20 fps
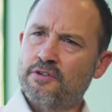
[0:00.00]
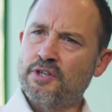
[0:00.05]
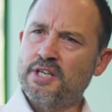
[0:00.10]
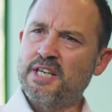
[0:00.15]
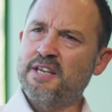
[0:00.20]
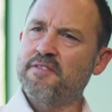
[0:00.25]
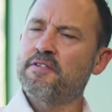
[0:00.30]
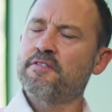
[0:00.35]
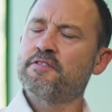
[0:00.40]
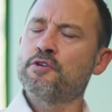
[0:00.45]

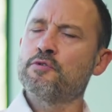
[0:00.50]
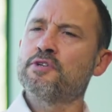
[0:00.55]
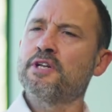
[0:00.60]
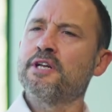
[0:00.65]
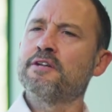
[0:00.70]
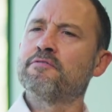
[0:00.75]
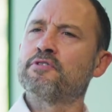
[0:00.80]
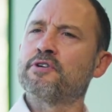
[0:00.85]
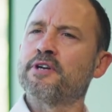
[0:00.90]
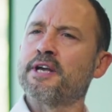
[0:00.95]
Even if you
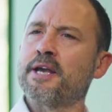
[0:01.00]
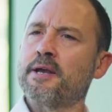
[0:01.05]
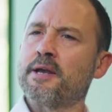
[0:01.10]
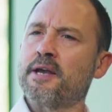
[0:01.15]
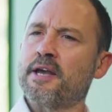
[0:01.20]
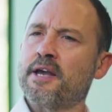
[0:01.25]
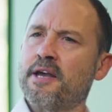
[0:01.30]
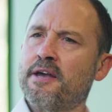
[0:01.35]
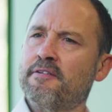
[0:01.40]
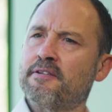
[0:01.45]
deliver
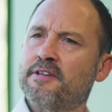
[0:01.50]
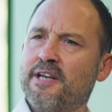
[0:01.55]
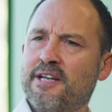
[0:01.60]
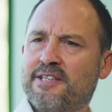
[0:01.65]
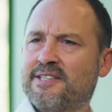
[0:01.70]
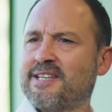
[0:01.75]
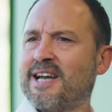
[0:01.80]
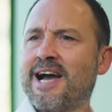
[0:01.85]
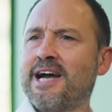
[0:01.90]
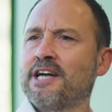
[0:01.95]
a
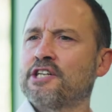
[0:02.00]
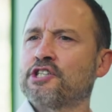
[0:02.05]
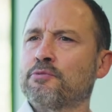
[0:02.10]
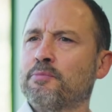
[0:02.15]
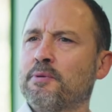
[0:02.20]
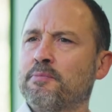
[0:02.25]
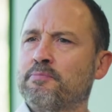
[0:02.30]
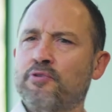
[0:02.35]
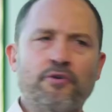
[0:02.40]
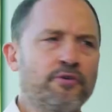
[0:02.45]

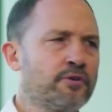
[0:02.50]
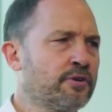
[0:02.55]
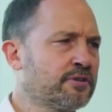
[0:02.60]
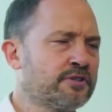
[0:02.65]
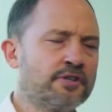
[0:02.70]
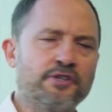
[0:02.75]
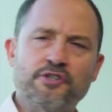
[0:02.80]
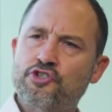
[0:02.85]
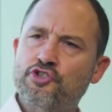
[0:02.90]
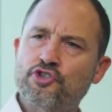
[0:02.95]
tangible product
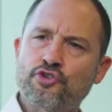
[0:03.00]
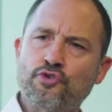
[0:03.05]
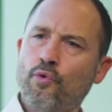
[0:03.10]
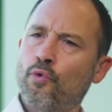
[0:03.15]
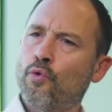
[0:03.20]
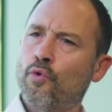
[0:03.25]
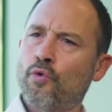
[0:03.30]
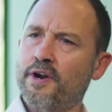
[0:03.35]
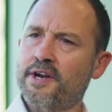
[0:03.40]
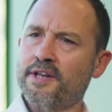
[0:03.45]
in a
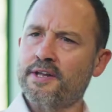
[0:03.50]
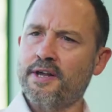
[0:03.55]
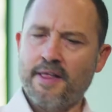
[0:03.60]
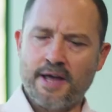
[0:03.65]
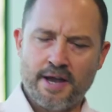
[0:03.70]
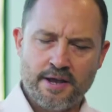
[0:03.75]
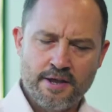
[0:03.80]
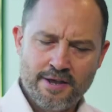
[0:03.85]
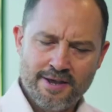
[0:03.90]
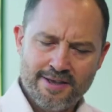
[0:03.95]
store, or anything
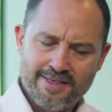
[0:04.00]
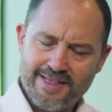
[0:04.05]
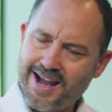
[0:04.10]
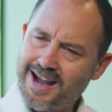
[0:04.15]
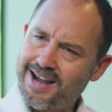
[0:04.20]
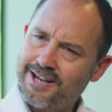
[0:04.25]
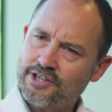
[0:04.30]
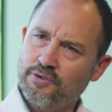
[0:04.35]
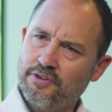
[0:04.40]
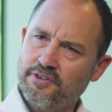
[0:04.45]
like that, the
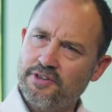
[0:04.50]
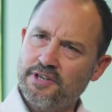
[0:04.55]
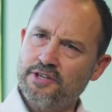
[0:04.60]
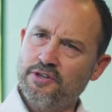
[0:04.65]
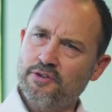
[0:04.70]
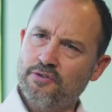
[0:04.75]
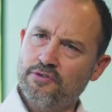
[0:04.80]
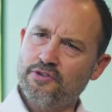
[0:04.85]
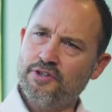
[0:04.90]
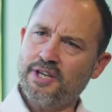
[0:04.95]
actual thing
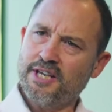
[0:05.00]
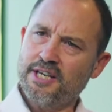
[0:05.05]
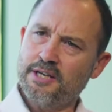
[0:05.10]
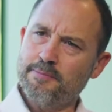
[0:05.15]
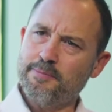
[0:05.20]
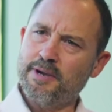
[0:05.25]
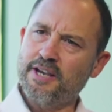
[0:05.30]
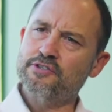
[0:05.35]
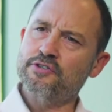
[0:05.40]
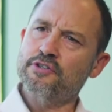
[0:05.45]
you're thinking
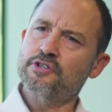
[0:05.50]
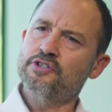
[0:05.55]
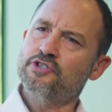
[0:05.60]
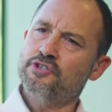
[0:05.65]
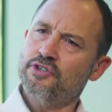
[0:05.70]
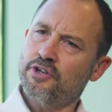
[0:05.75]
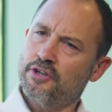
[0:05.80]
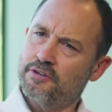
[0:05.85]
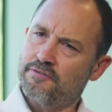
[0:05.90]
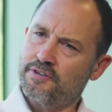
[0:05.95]
about is the
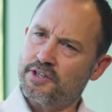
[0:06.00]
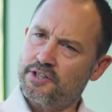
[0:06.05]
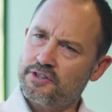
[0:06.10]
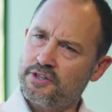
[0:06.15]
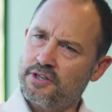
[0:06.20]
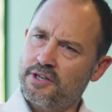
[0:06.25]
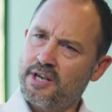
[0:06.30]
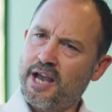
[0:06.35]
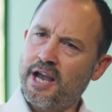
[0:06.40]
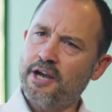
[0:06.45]
service.
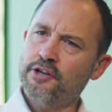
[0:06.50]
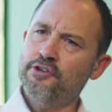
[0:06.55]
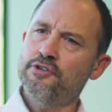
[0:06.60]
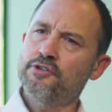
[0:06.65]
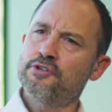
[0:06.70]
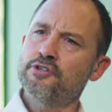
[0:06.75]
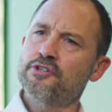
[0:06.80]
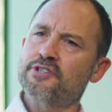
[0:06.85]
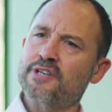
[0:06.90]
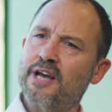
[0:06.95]
How do you
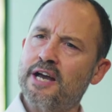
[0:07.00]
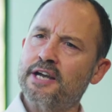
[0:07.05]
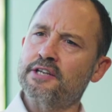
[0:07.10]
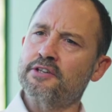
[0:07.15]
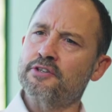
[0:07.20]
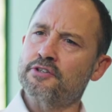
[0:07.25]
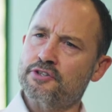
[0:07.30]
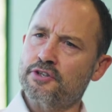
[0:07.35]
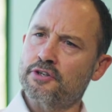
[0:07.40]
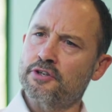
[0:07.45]

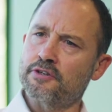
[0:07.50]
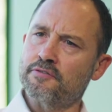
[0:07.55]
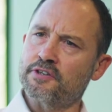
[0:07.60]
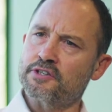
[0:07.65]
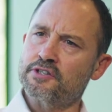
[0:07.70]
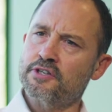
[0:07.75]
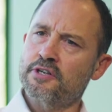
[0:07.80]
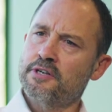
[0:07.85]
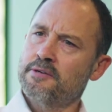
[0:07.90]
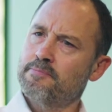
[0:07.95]
design the
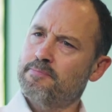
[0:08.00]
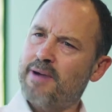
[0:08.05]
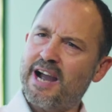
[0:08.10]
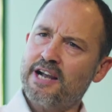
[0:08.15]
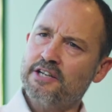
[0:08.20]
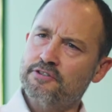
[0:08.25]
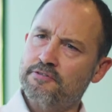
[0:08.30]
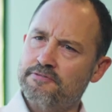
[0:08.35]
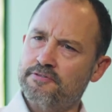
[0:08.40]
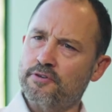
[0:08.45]
service
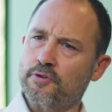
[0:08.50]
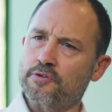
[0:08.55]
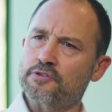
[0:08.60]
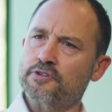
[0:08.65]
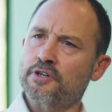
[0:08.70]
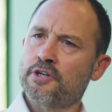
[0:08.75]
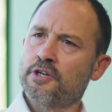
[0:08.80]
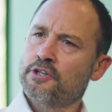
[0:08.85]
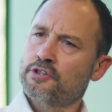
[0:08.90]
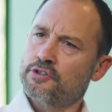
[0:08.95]
back to
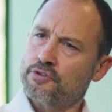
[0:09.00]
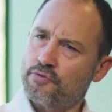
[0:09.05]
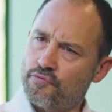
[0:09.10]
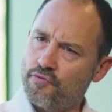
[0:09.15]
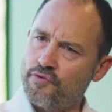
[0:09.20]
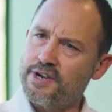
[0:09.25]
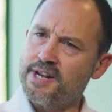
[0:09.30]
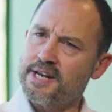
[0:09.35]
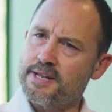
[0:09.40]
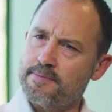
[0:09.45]
front to
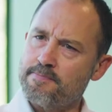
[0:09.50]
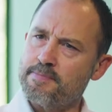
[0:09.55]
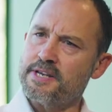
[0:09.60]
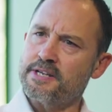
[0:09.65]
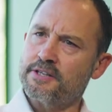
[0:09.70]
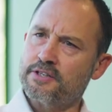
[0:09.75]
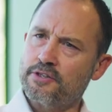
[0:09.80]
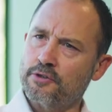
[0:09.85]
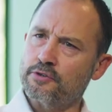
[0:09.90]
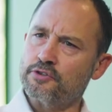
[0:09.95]
really
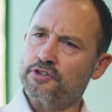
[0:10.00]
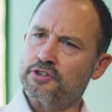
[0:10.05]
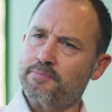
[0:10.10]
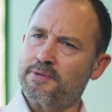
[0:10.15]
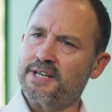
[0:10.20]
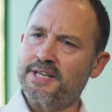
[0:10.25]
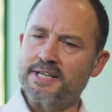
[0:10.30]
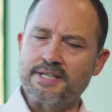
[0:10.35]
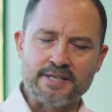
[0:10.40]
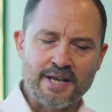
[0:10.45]
meet
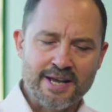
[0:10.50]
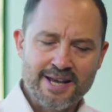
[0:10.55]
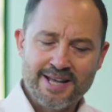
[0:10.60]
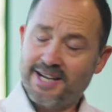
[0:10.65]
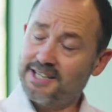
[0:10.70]
customer needs?